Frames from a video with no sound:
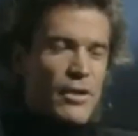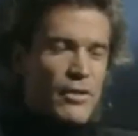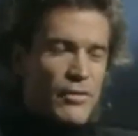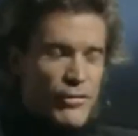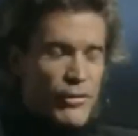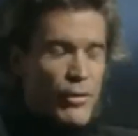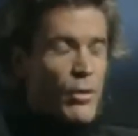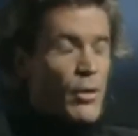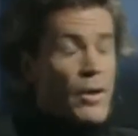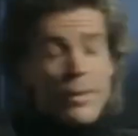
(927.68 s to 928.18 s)
the
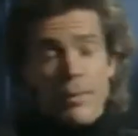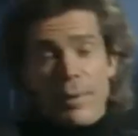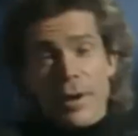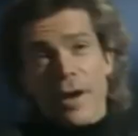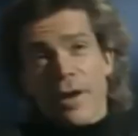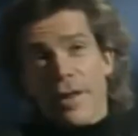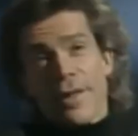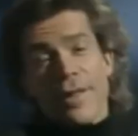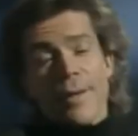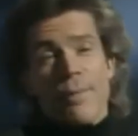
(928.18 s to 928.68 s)
floor. And
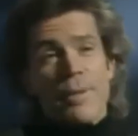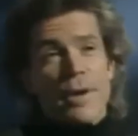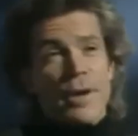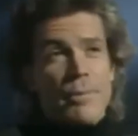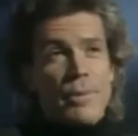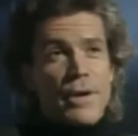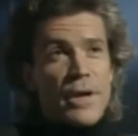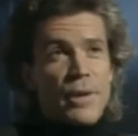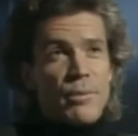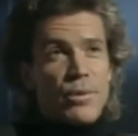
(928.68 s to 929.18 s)
apparently that made a
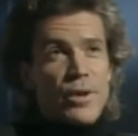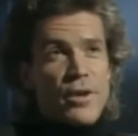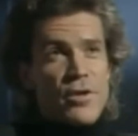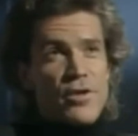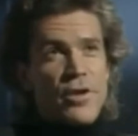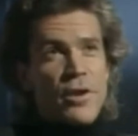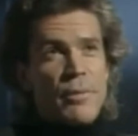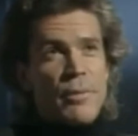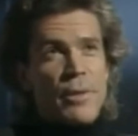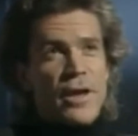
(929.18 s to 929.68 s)
big
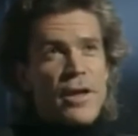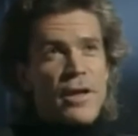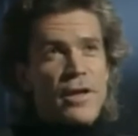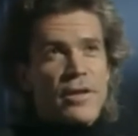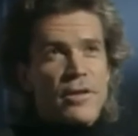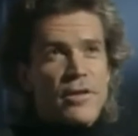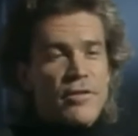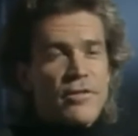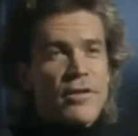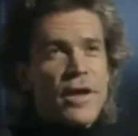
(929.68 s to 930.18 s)
impression on Michael.
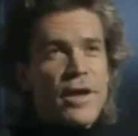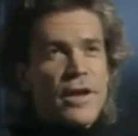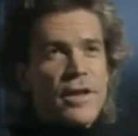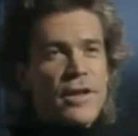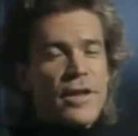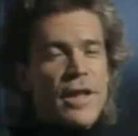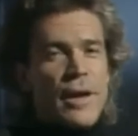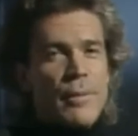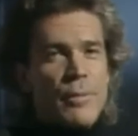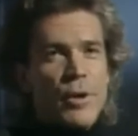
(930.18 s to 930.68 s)
He decided
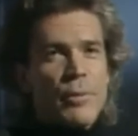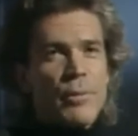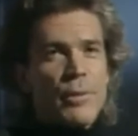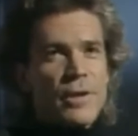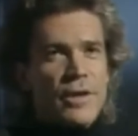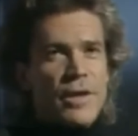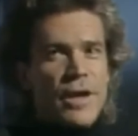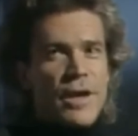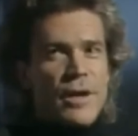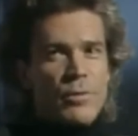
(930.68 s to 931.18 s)
at that
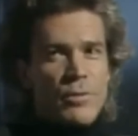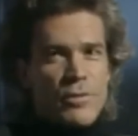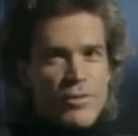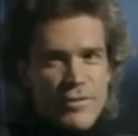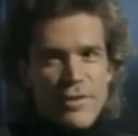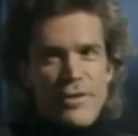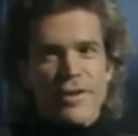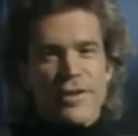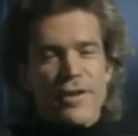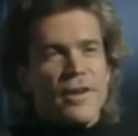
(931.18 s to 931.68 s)
moment that I
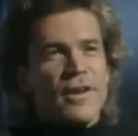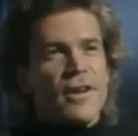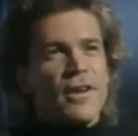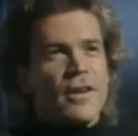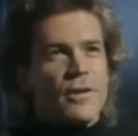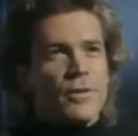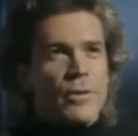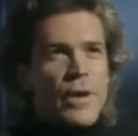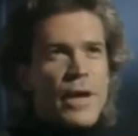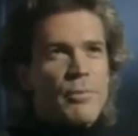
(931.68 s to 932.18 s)
was
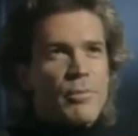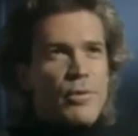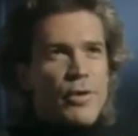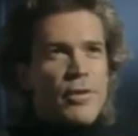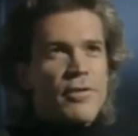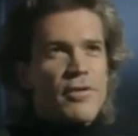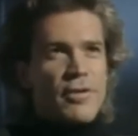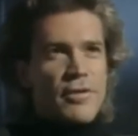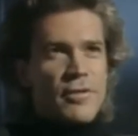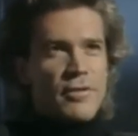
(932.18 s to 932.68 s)
the right
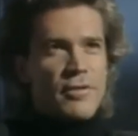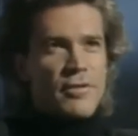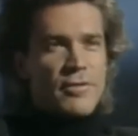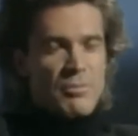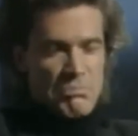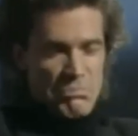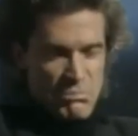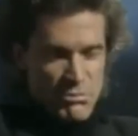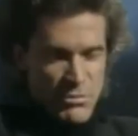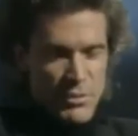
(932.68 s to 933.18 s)
person
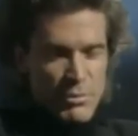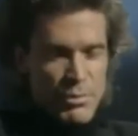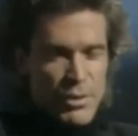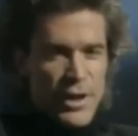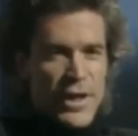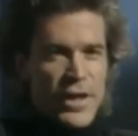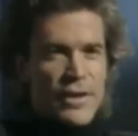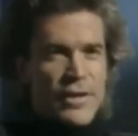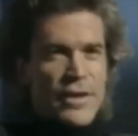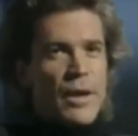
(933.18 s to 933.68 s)
to
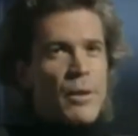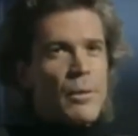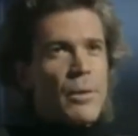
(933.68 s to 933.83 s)
play on that